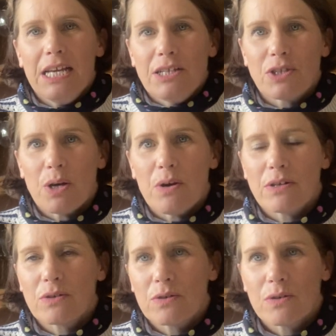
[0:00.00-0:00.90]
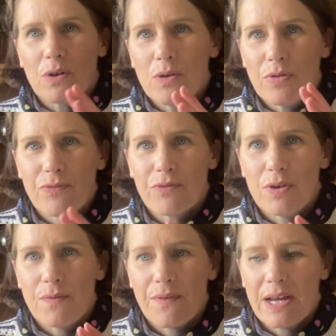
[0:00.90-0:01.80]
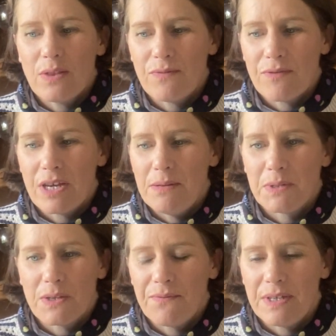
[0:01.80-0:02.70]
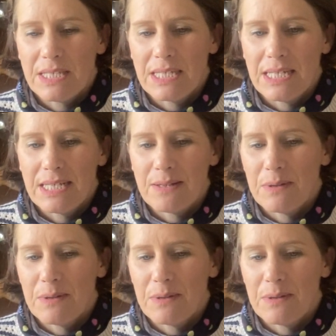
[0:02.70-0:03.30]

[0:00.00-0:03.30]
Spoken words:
So I'd gone through, found frames that fitted,